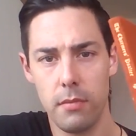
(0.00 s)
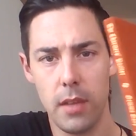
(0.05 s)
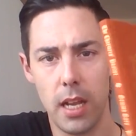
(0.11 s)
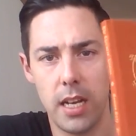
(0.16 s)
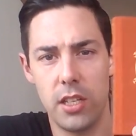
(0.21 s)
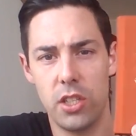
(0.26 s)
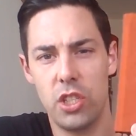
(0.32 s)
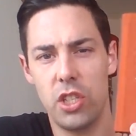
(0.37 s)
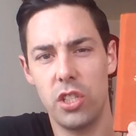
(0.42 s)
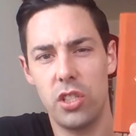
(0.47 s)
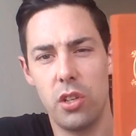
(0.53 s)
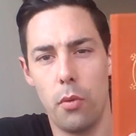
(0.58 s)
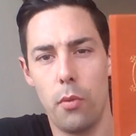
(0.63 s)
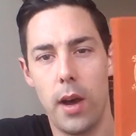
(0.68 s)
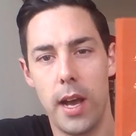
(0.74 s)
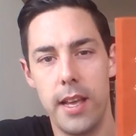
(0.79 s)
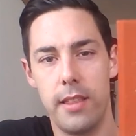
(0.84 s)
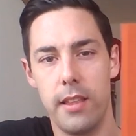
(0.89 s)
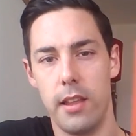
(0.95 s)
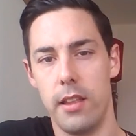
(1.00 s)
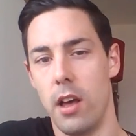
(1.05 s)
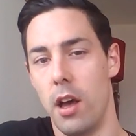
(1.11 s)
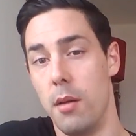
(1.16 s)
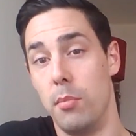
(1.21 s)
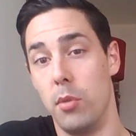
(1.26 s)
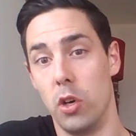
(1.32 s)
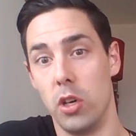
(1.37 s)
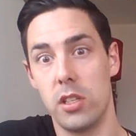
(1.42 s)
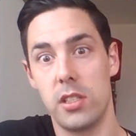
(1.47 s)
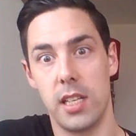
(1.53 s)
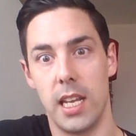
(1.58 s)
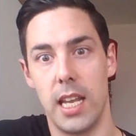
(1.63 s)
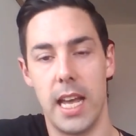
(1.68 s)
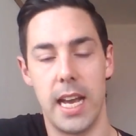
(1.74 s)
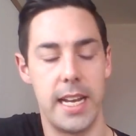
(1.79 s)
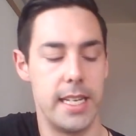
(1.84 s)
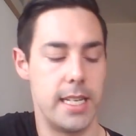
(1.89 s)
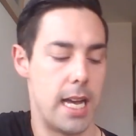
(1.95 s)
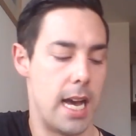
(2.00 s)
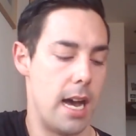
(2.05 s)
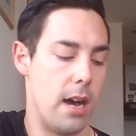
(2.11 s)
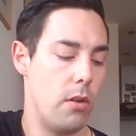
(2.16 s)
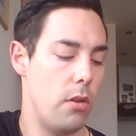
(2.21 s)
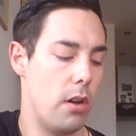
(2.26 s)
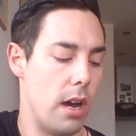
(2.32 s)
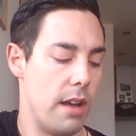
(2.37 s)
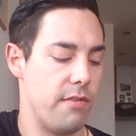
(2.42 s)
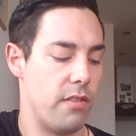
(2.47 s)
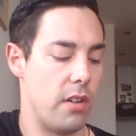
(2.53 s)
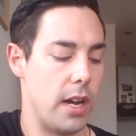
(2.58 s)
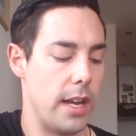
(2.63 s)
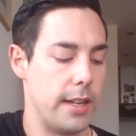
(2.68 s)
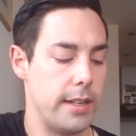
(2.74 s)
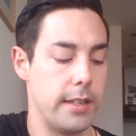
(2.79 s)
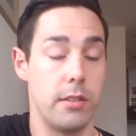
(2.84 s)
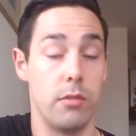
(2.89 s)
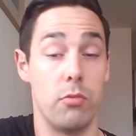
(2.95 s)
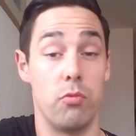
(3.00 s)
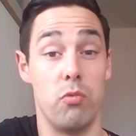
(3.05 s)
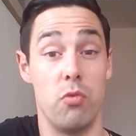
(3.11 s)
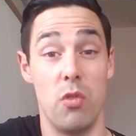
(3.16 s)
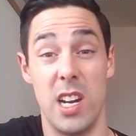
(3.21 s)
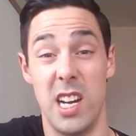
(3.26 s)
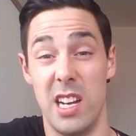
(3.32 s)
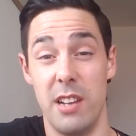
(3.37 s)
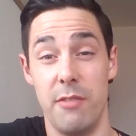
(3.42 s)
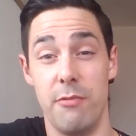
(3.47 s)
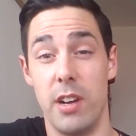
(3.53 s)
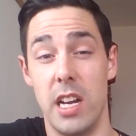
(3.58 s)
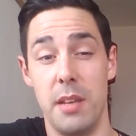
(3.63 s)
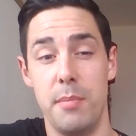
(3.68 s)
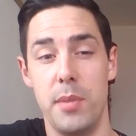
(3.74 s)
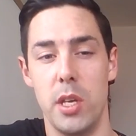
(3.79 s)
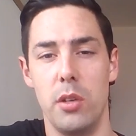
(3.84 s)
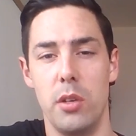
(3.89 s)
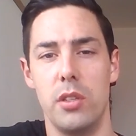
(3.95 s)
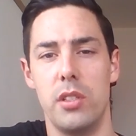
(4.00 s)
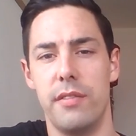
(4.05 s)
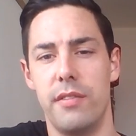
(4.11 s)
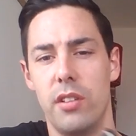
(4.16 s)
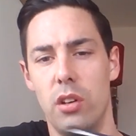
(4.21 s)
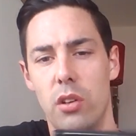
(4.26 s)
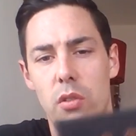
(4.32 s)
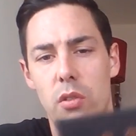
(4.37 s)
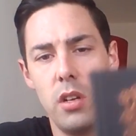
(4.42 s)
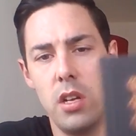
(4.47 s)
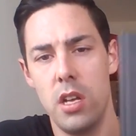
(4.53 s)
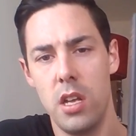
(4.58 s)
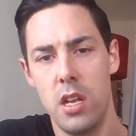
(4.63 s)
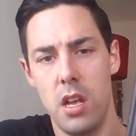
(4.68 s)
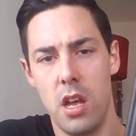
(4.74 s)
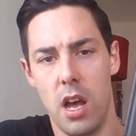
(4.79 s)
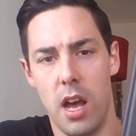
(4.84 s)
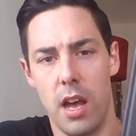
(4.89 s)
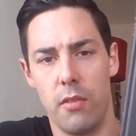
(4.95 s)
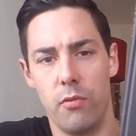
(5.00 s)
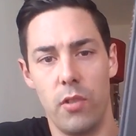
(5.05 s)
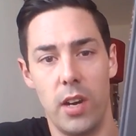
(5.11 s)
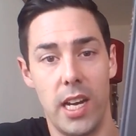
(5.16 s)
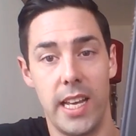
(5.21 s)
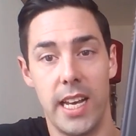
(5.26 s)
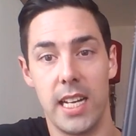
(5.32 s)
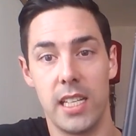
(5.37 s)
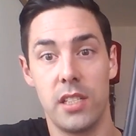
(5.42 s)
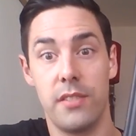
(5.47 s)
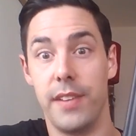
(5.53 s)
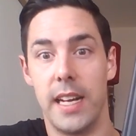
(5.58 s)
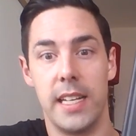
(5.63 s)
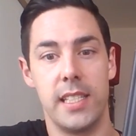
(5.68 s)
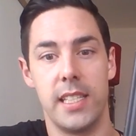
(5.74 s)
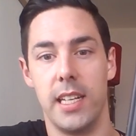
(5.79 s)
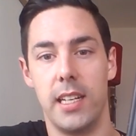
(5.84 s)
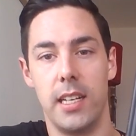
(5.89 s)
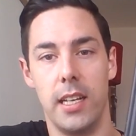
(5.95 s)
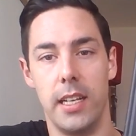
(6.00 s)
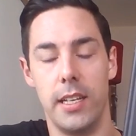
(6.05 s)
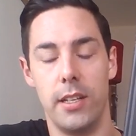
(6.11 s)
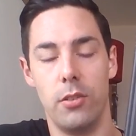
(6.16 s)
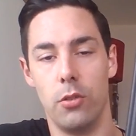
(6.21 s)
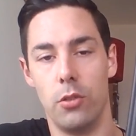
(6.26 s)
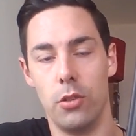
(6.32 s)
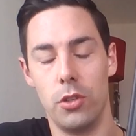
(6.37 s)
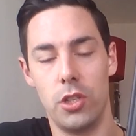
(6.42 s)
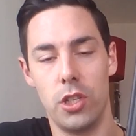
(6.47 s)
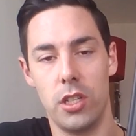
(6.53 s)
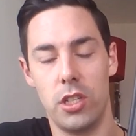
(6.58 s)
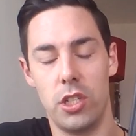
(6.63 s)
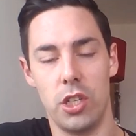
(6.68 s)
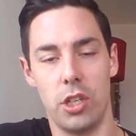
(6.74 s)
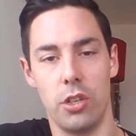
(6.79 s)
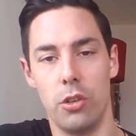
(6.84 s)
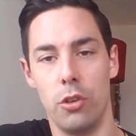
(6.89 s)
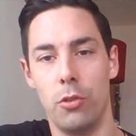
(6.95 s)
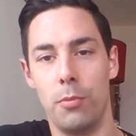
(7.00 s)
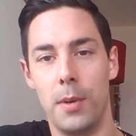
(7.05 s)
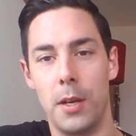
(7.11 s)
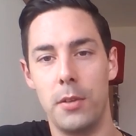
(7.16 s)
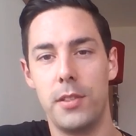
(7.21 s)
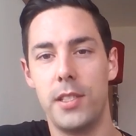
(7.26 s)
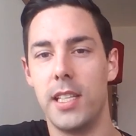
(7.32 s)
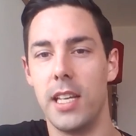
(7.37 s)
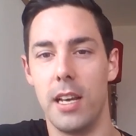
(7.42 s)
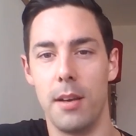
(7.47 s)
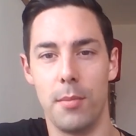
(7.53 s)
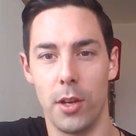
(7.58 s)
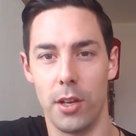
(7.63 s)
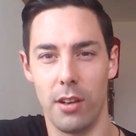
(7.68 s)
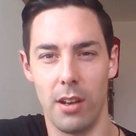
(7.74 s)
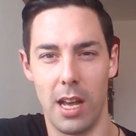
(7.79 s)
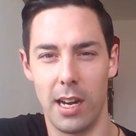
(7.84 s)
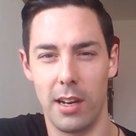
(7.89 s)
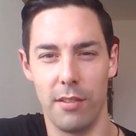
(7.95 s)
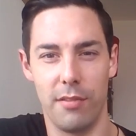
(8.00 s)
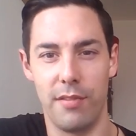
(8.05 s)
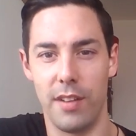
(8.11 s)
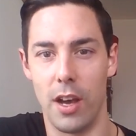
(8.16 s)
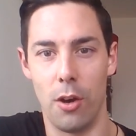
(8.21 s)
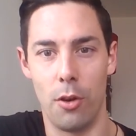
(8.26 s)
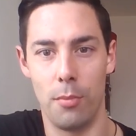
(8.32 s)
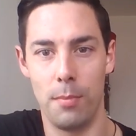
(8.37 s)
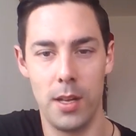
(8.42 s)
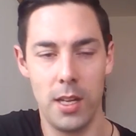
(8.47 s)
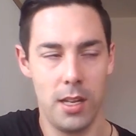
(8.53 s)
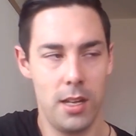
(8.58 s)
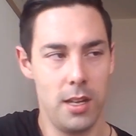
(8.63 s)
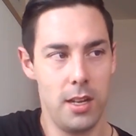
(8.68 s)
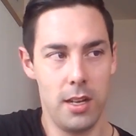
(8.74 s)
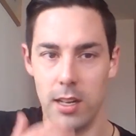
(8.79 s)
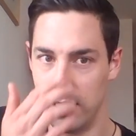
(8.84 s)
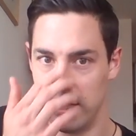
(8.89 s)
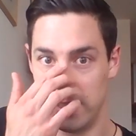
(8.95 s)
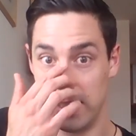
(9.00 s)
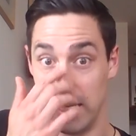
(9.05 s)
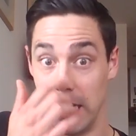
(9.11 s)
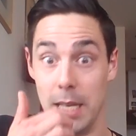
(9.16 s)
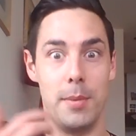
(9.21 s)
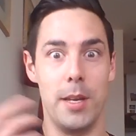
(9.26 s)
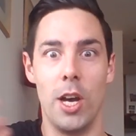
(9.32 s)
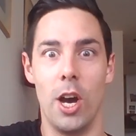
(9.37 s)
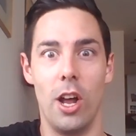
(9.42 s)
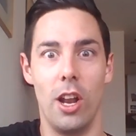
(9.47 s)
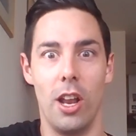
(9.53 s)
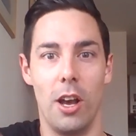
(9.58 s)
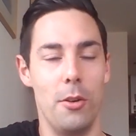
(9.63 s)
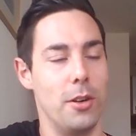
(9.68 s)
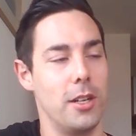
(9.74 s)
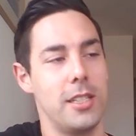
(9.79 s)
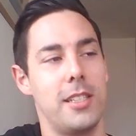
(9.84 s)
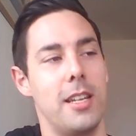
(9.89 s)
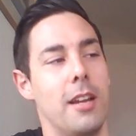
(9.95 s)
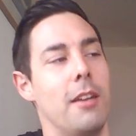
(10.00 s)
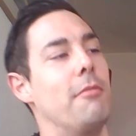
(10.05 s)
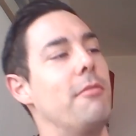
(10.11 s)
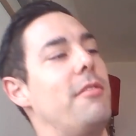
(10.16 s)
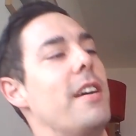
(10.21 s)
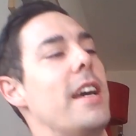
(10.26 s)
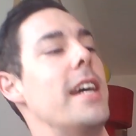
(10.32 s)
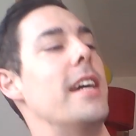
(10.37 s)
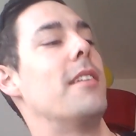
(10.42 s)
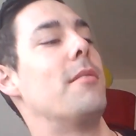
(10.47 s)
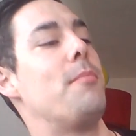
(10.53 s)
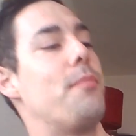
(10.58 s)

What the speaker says: It's just the way that her books are laid out, I find really, really beautiful and really aesthetically gorgeous. You can almost see them on like a film, Sleepy Hollow or something.